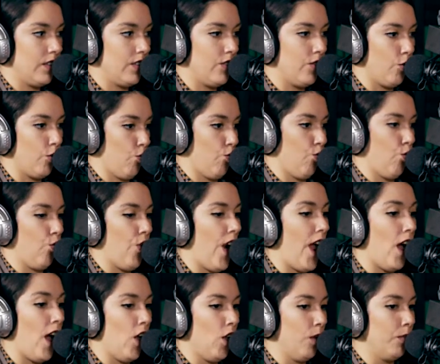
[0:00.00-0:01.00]
the
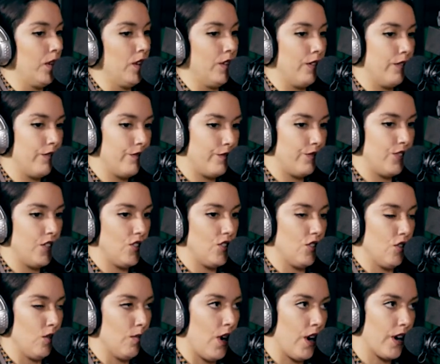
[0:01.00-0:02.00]
realm of
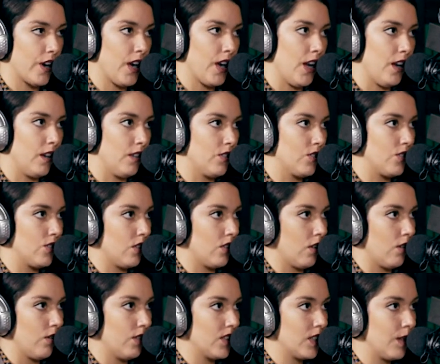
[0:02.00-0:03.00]
digital marketing.
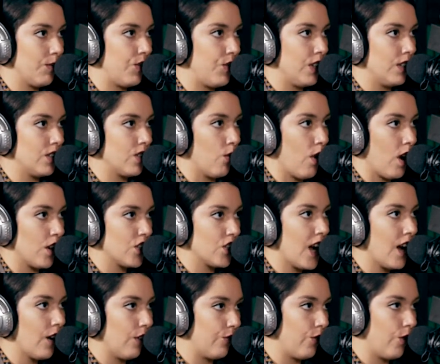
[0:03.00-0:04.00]
So it's something to watch
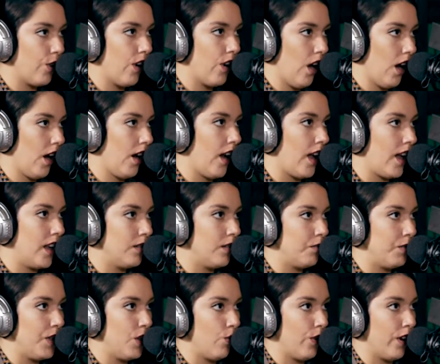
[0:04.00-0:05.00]
out for and
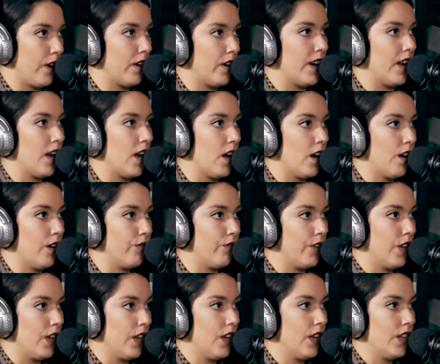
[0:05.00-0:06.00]
be wary of.
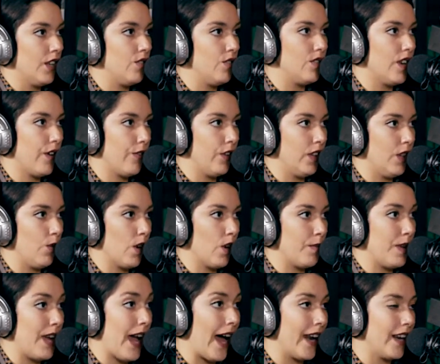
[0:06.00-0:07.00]
You definitely want to
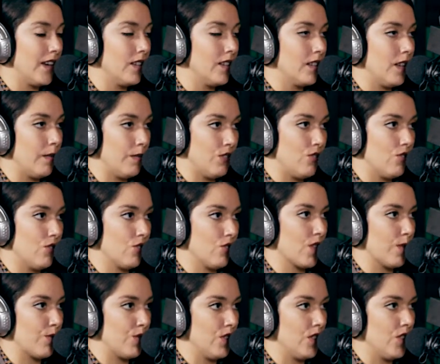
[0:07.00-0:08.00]
be adding image
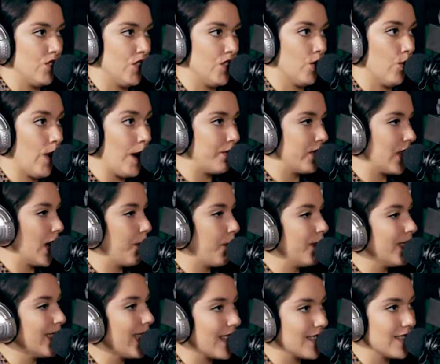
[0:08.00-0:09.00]
descriptions into your website,
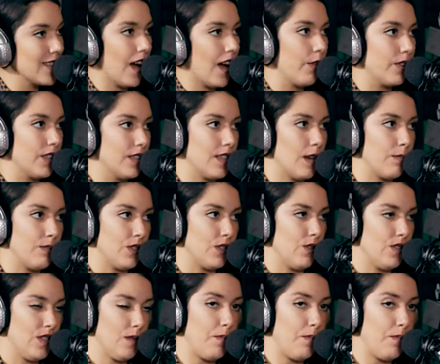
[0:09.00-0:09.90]
but that's not what this episode is